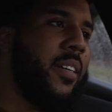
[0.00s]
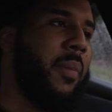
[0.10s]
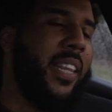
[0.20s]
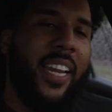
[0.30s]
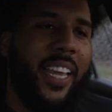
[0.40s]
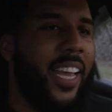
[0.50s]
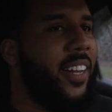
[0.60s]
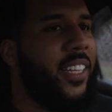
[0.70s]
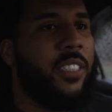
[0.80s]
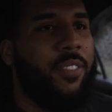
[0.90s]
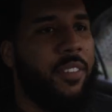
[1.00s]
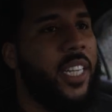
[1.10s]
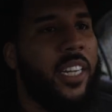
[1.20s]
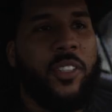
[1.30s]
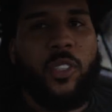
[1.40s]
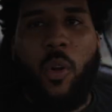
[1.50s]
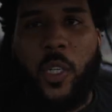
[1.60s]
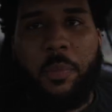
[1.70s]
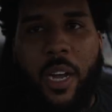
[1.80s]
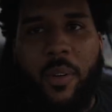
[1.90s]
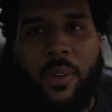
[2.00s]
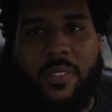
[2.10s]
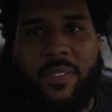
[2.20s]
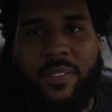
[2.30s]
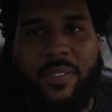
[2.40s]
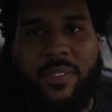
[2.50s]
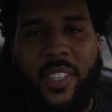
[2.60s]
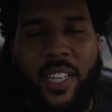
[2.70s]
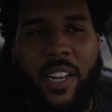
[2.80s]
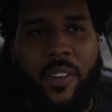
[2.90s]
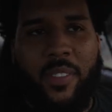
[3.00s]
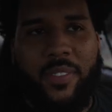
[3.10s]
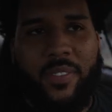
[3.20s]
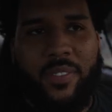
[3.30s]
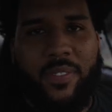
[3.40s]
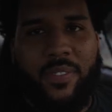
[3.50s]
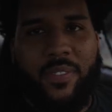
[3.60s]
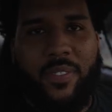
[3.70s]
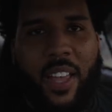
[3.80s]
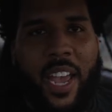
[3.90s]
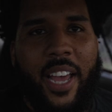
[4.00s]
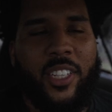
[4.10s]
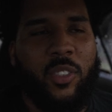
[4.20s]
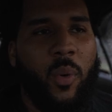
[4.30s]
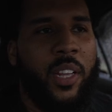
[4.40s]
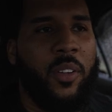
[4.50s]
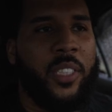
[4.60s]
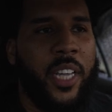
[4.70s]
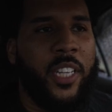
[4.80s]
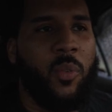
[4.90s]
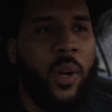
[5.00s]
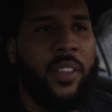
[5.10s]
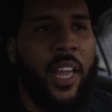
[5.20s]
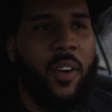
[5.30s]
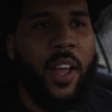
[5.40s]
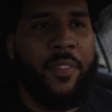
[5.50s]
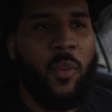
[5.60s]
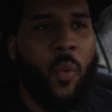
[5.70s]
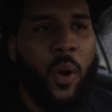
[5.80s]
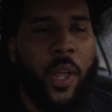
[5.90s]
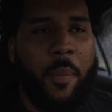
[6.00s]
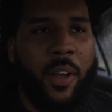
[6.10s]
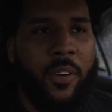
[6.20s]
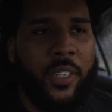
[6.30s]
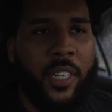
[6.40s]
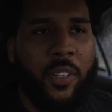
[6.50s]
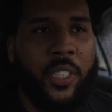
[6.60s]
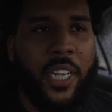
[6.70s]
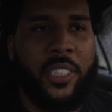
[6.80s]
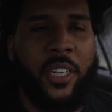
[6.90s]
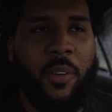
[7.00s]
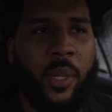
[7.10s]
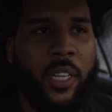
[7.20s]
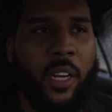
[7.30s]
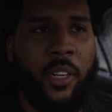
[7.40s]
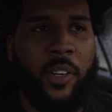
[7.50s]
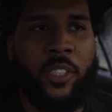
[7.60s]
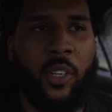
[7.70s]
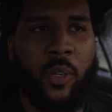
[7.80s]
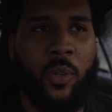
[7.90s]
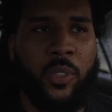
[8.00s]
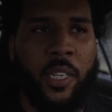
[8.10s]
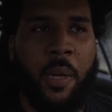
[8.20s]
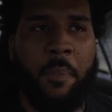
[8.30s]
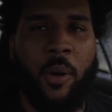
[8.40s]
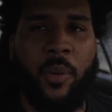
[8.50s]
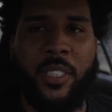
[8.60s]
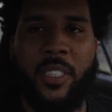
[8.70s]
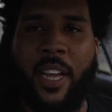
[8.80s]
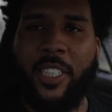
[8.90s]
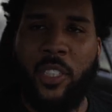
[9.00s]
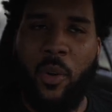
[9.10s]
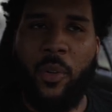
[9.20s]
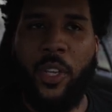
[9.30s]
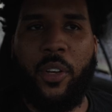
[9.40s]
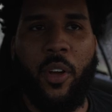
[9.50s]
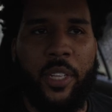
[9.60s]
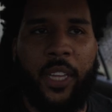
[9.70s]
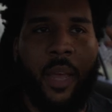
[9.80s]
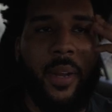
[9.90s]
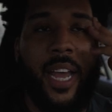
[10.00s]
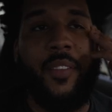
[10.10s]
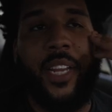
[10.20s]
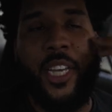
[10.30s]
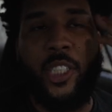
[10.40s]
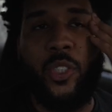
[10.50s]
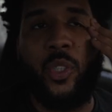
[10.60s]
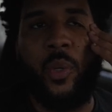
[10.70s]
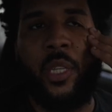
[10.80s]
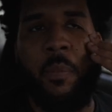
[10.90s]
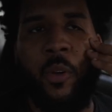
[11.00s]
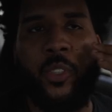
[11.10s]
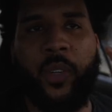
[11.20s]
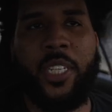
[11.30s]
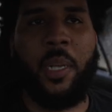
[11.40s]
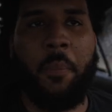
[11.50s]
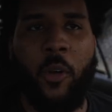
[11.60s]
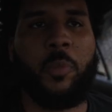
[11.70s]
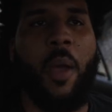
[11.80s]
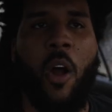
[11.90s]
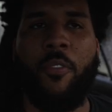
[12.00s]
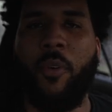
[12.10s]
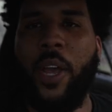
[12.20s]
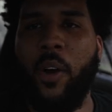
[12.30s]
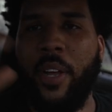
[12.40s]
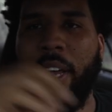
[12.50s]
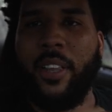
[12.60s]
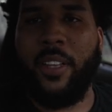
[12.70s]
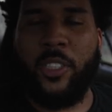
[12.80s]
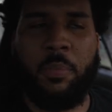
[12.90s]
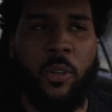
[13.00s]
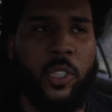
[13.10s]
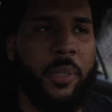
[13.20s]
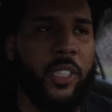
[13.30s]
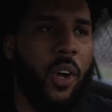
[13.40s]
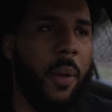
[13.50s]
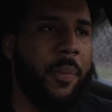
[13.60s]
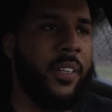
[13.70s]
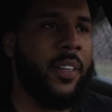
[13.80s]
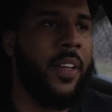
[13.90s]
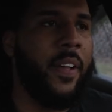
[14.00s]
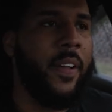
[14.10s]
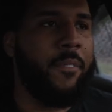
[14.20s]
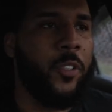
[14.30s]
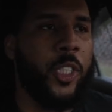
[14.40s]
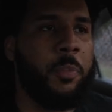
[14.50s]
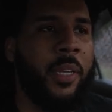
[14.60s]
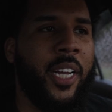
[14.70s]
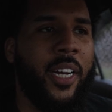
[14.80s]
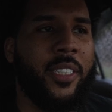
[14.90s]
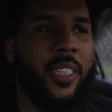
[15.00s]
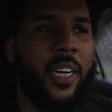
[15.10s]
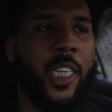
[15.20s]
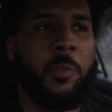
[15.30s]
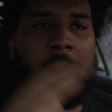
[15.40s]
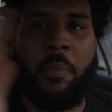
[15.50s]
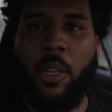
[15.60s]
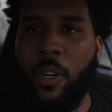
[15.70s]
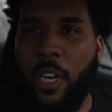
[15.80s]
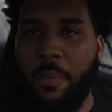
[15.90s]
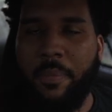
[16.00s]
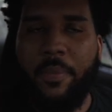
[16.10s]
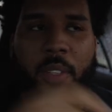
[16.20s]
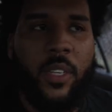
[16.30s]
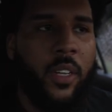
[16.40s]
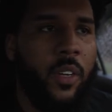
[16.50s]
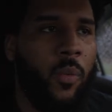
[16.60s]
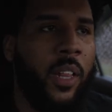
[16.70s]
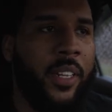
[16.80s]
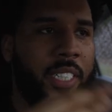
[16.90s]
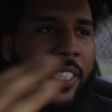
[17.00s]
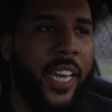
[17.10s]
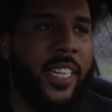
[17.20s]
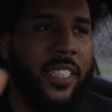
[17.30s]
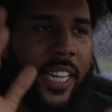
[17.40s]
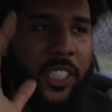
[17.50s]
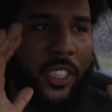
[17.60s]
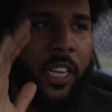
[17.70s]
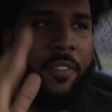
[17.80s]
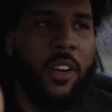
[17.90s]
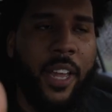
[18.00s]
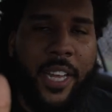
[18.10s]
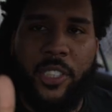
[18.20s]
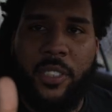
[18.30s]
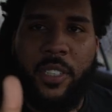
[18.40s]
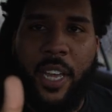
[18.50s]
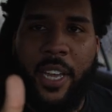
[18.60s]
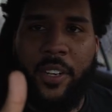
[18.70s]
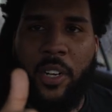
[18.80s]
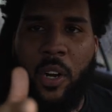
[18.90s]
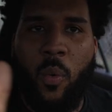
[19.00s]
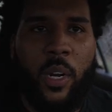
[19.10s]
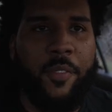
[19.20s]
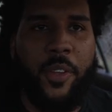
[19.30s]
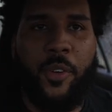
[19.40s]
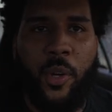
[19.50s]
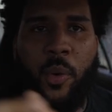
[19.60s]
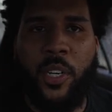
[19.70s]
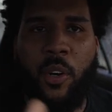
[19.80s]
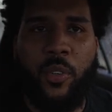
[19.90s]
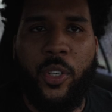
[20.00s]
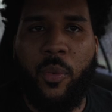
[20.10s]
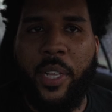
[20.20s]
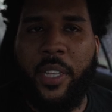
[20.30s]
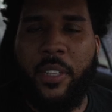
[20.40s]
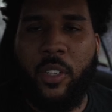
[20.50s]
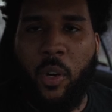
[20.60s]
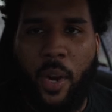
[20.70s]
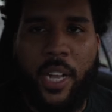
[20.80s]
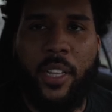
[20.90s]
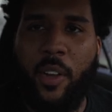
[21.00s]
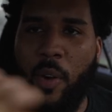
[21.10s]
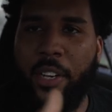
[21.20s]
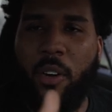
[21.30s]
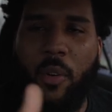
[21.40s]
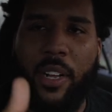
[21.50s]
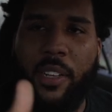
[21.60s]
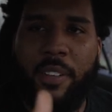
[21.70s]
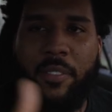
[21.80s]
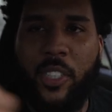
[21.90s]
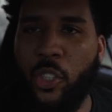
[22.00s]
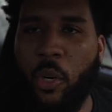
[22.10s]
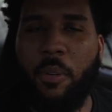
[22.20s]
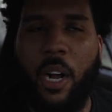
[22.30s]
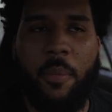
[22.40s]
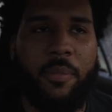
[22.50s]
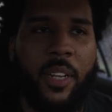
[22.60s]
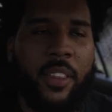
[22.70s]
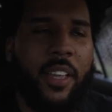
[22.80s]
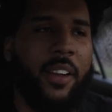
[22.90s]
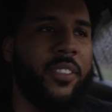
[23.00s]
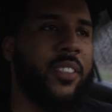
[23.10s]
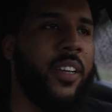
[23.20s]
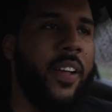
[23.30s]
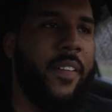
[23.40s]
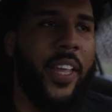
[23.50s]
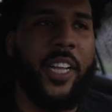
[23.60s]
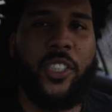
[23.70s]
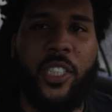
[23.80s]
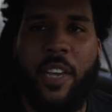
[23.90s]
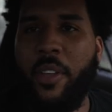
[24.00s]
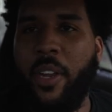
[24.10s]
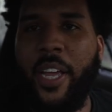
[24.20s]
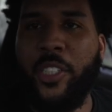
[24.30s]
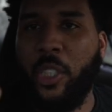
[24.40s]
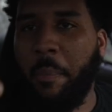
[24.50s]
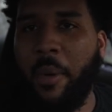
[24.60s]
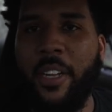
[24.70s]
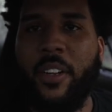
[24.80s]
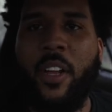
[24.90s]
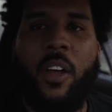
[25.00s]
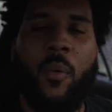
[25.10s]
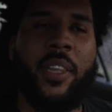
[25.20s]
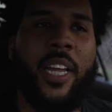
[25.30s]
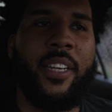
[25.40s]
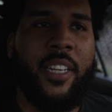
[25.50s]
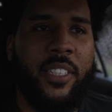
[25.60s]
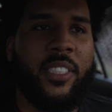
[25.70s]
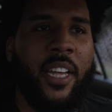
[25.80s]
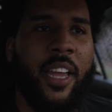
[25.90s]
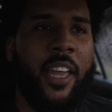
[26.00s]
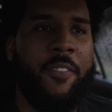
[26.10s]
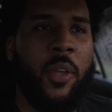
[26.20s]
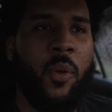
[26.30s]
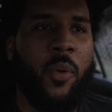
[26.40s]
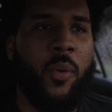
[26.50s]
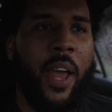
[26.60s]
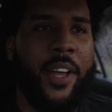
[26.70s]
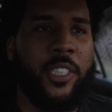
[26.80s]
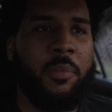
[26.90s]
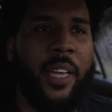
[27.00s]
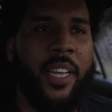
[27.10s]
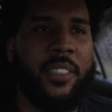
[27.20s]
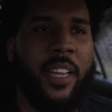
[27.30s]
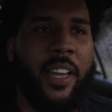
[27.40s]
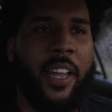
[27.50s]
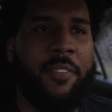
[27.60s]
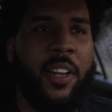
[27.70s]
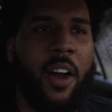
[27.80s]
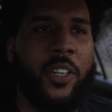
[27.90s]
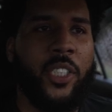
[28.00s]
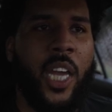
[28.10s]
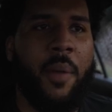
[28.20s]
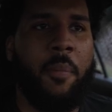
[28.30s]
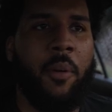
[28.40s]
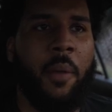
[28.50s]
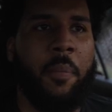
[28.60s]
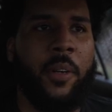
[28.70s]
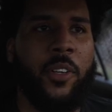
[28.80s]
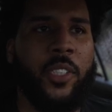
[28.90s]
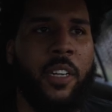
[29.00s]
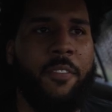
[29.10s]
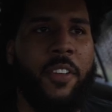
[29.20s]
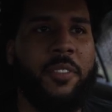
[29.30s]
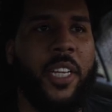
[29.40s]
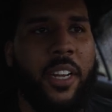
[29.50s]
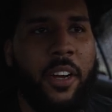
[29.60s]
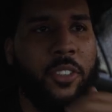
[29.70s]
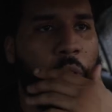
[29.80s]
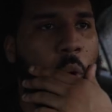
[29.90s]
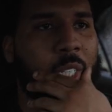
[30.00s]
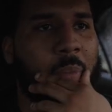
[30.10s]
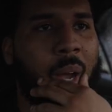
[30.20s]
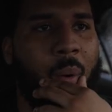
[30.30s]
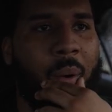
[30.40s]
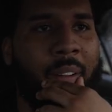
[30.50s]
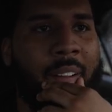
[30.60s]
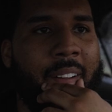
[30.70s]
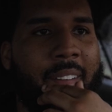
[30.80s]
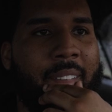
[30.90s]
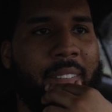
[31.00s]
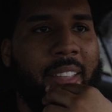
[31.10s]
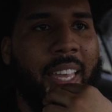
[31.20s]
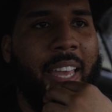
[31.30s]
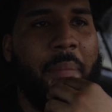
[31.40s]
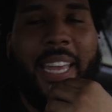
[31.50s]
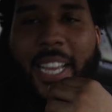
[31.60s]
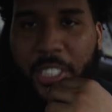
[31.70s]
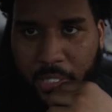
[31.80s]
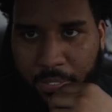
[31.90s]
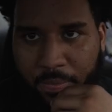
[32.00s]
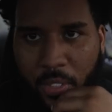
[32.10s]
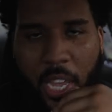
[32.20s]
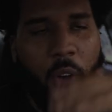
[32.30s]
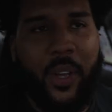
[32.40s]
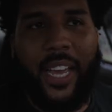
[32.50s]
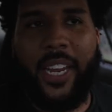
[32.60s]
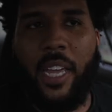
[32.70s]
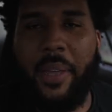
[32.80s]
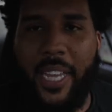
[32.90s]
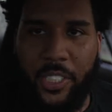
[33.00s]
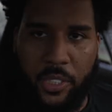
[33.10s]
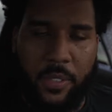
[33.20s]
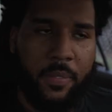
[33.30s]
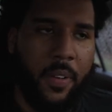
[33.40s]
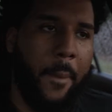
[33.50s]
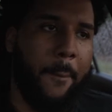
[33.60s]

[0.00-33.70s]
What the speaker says: But then again, it's 1,500 horsepower, you know. And it's one of those things where they don't have to worry about, you know, testing it with other internals and components. Like, so you know that they've been having issues with the most recent, most powerful Hellcat that they're supposed to be dropping just because it's been blowing up. Well, in this case, they can just give you the engine and, you know, whatever you do or don't do with it, correctly or incorrectly, it's your problem, not theirs. They can just give you the engine. But what that does say, if you ask me, is that if Dodge is capable of producing a 1,500 horsepower Hemi engine, Hellcat Hemi engine,